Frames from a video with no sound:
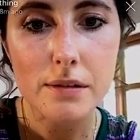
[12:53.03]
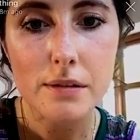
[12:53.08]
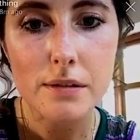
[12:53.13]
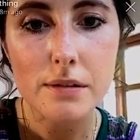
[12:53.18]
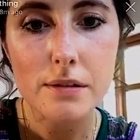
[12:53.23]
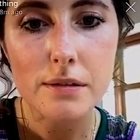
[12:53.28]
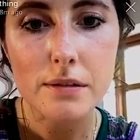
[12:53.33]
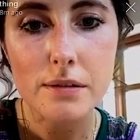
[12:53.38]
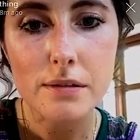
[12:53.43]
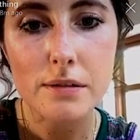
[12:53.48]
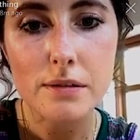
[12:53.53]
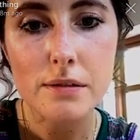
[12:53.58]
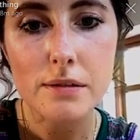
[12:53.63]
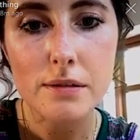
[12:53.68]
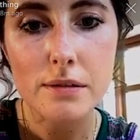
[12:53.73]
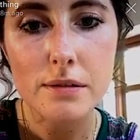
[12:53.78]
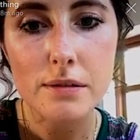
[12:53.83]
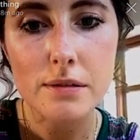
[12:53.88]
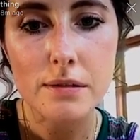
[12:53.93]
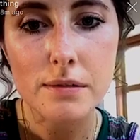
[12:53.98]

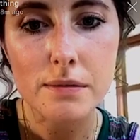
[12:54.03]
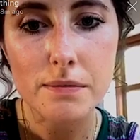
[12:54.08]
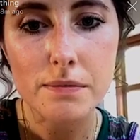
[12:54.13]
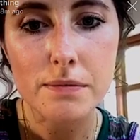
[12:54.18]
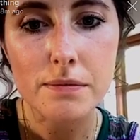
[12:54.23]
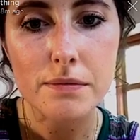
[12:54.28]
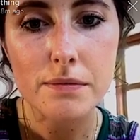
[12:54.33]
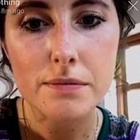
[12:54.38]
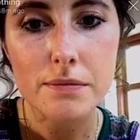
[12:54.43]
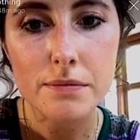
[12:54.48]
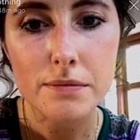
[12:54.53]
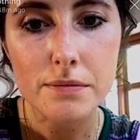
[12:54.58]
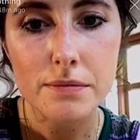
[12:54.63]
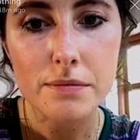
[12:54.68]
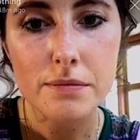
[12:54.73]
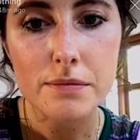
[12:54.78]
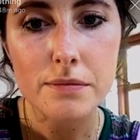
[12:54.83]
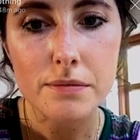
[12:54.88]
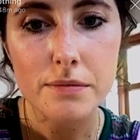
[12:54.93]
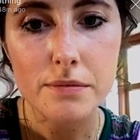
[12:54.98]

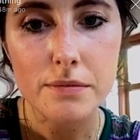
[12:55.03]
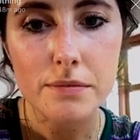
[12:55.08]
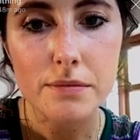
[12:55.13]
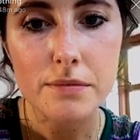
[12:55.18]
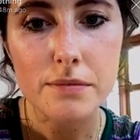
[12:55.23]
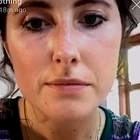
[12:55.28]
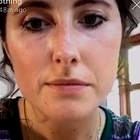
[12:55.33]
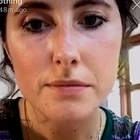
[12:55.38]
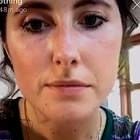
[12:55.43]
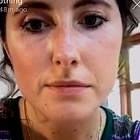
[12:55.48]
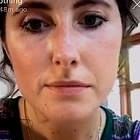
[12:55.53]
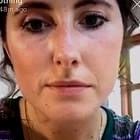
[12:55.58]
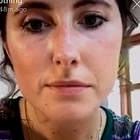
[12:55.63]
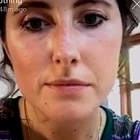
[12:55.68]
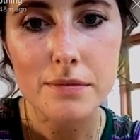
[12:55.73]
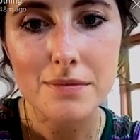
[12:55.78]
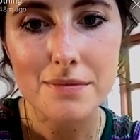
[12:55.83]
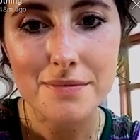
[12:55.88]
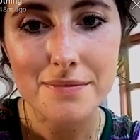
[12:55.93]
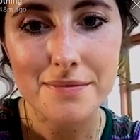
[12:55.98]

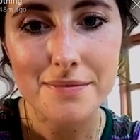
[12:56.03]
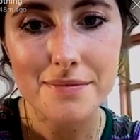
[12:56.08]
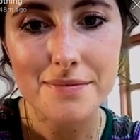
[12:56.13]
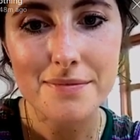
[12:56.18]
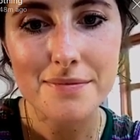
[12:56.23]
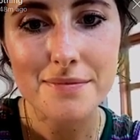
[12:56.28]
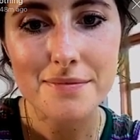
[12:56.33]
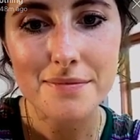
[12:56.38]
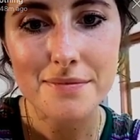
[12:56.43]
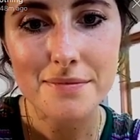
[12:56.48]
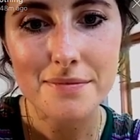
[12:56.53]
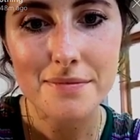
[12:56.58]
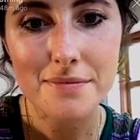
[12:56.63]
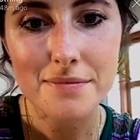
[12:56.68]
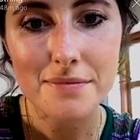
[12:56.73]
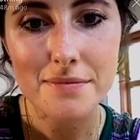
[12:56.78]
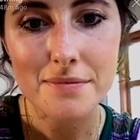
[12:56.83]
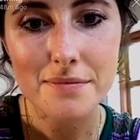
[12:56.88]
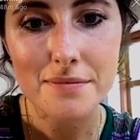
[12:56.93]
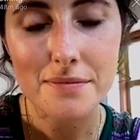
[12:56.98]

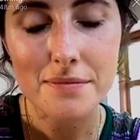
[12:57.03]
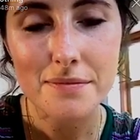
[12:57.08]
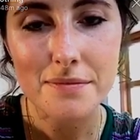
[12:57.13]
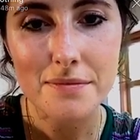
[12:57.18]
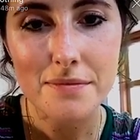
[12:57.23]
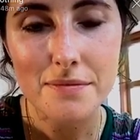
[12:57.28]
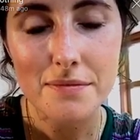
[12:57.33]
The person shown says nothing.